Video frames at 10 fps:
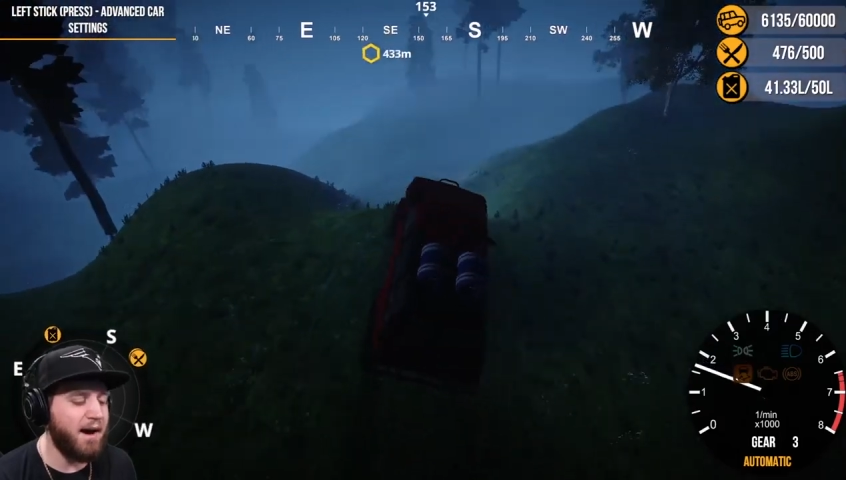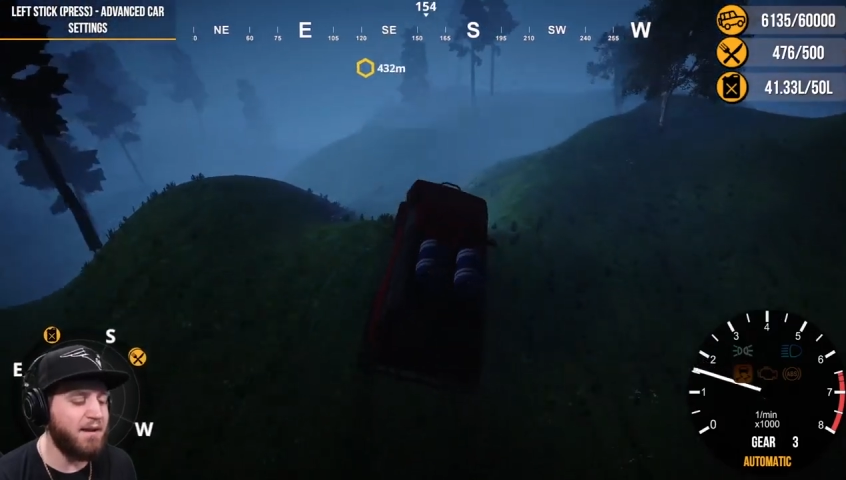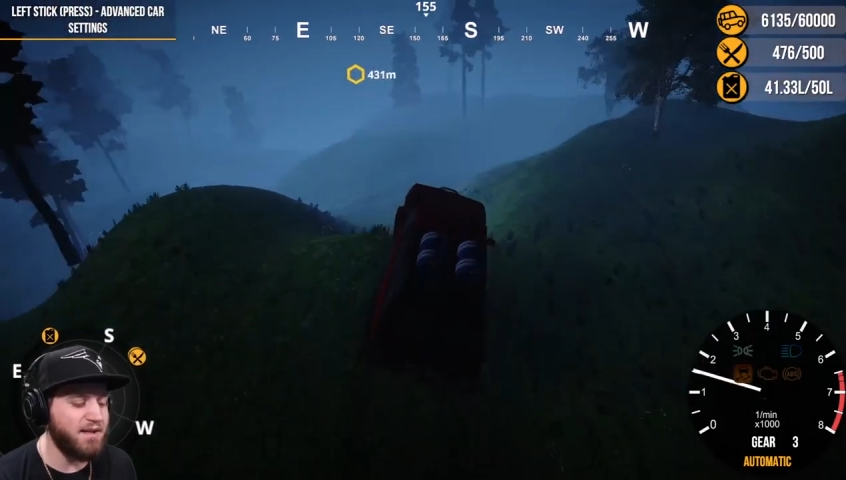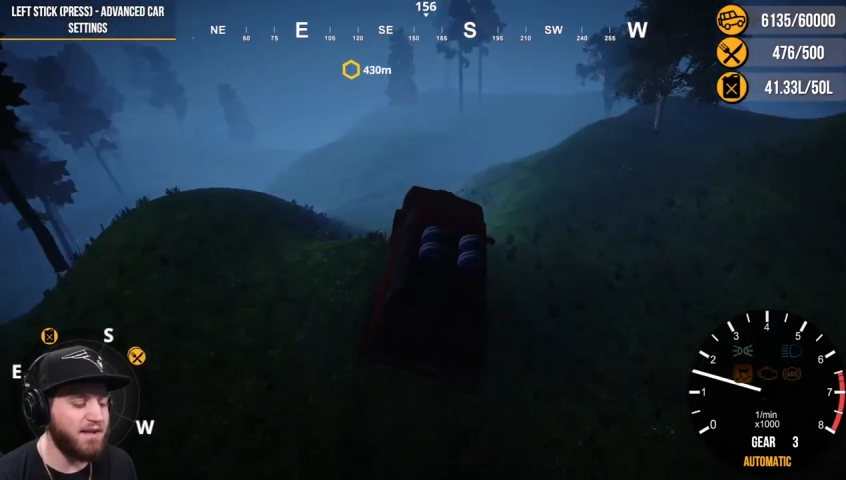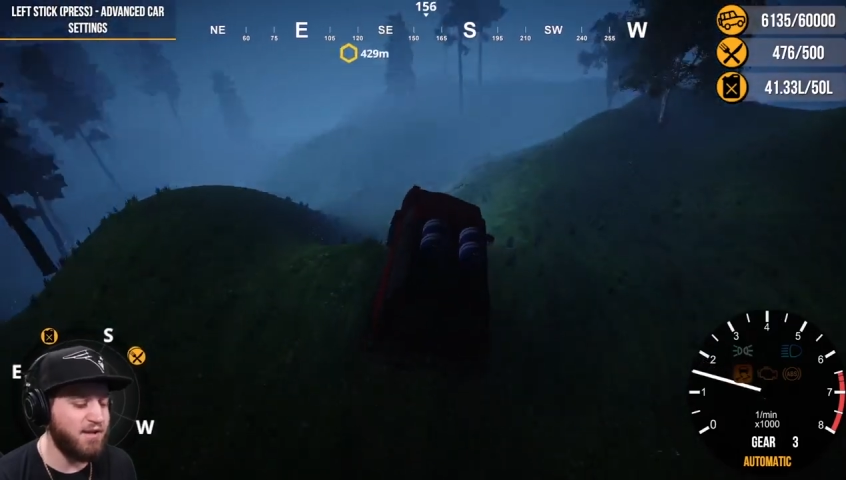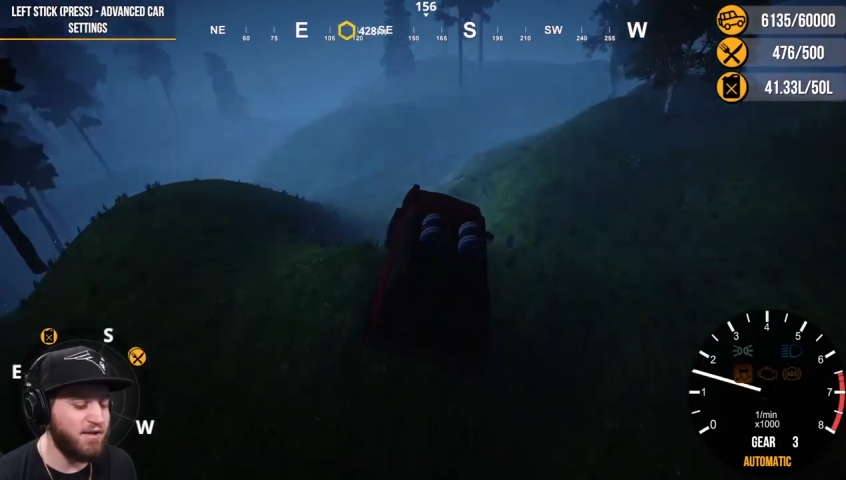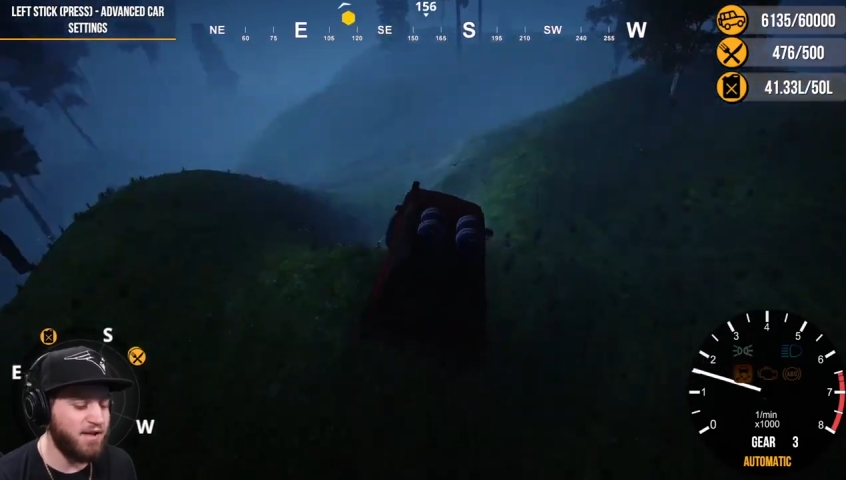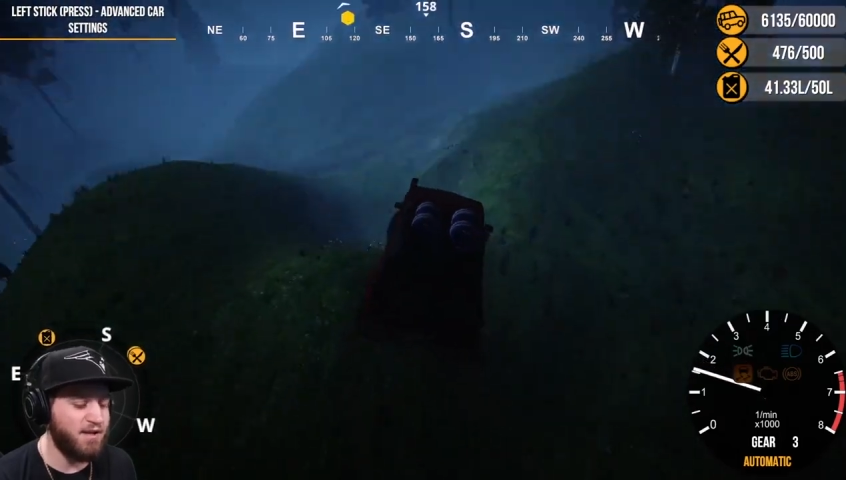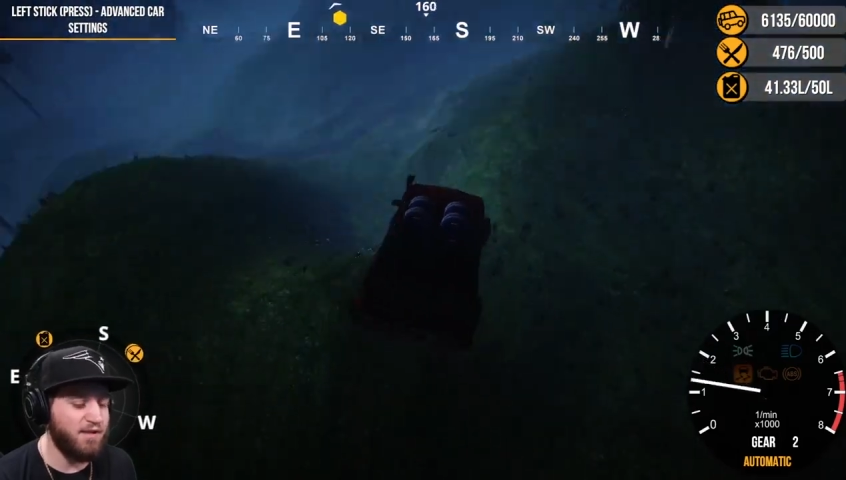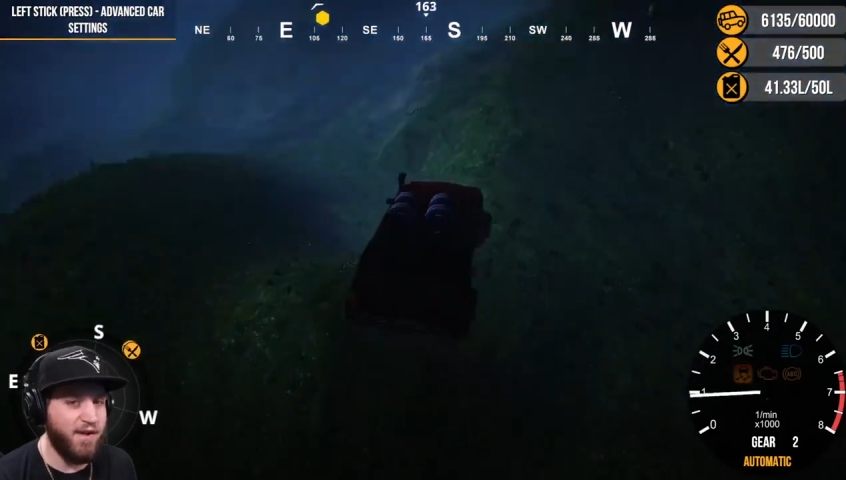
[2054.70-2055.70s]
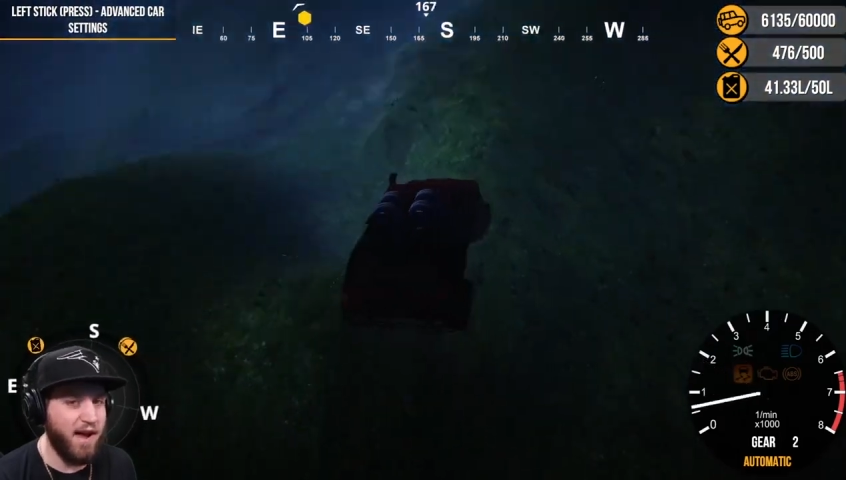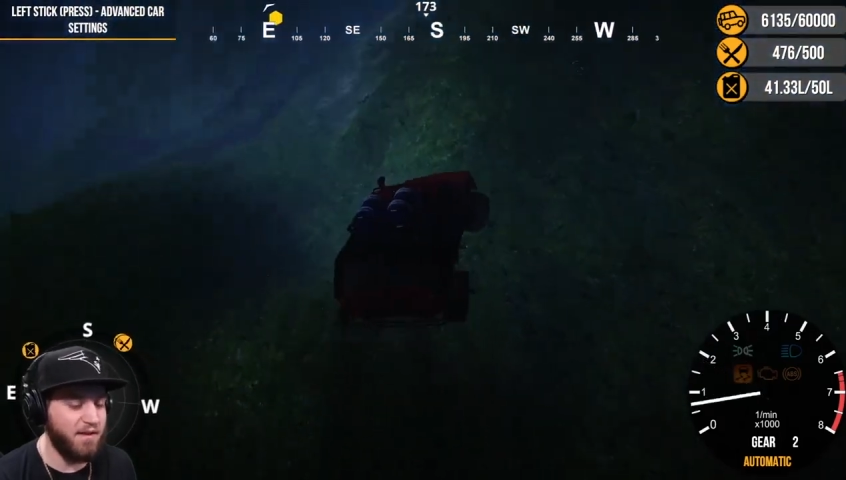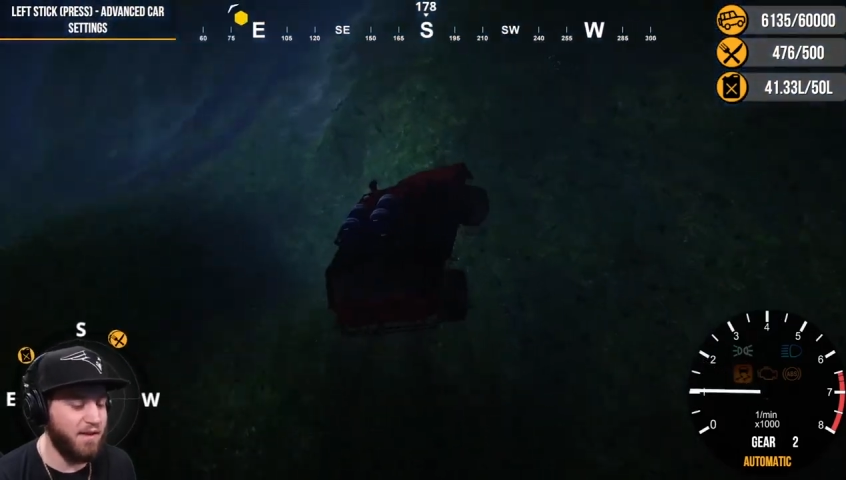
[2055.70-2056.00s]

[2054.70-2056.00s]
honestly, just the fact